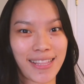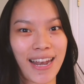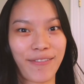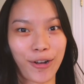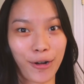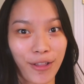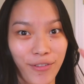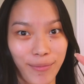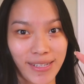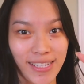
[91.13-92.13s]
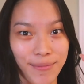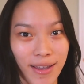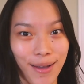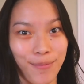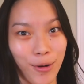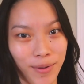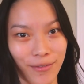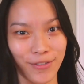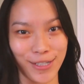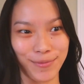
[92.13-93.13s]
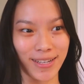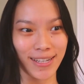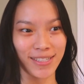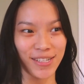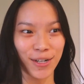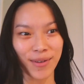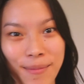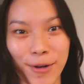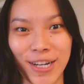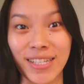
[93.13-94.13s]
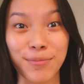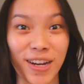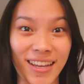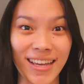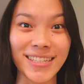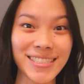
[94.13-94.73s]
and then I have to go to the pharmacy and pick up more puffers because, you know, my body's breaking.